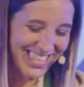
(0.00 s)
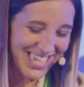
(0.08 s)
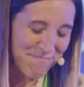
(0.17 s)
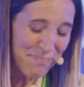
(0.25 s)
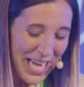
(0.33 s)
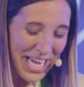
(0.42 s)

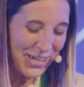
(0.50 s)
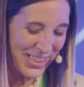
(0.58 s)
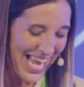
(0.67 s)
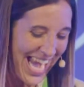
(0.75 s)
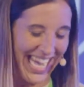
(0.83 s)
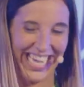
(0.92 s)
be your
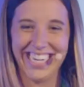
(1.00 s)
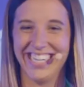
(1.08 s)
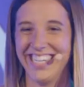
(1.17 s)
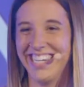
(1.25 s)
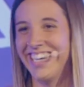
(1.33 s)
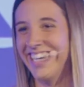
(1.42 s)
thing.
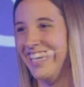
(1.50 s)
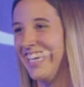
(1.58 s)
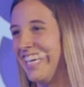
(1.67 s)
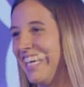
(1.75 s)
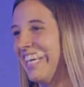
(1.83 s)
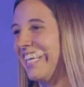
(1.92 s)

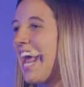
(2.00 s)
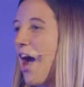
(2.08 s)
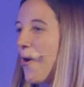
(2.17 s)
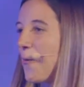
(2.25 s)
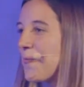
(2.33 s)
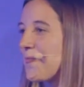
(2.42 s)

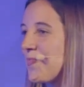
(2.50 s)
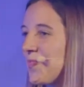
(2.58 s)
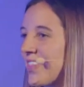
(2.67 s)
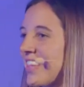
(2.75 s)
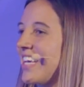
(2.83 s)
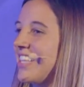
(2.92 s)
Now,
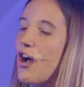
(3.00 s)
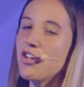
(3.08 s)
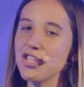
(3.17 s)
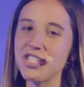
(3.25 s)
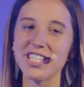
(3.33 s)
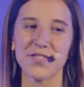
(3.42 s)
those
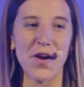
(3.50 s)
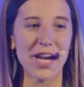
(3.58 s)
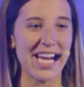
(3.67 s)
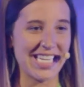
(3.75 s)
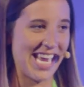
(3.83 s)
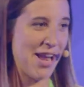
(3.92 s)
are just funny
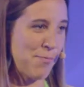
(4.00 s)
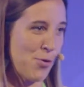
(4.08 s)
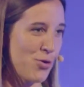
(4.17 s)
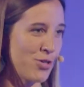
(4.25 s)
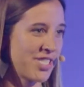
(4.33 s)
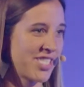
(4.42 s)

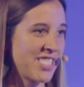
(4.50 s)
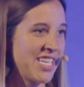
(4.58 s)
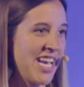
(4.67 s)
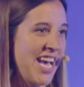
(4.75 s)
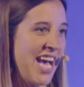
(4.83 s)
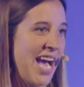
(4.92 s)
examples
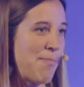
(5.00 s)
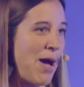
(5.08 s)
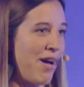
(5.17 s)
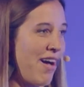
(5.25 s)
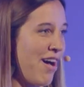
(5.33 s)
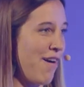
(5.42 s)

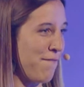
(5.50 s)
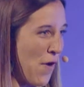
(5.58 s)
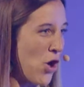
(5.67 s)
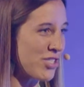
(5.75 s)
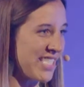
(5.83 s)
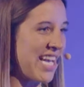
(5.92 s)
about a
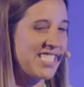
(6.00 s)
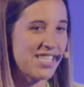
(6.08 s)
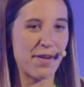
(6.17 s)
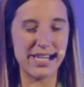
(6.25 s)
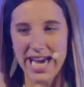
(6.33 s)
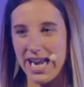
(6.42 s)
false sense of
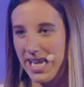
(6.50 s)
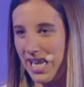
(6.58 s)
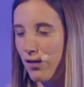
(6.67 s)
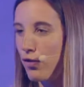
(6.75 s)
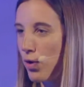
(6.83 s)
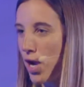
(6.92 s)
identity,
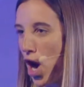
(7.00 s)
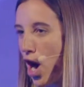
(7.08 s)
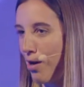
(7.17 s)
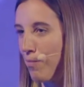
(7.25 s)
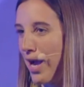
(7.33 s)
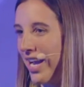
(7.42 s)
who we
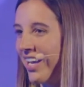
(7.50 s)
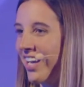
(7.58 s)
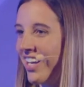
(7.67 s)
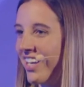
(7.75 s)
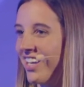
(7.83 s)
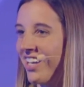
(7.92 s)
are. But
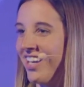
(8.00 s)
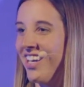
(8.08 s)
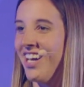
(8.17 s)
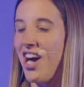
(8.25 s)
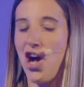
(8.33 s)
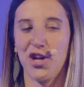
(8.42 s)

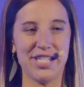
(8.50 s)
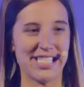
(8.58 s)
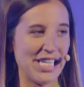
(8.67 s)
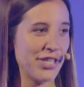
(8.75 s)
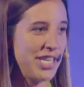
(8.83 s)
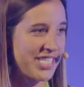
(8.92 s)
on a
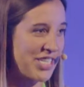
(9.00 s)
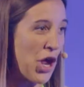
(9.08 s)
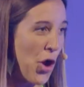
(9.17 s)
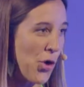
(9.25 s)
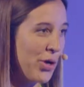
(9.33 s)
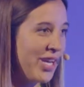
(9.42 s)
serious note,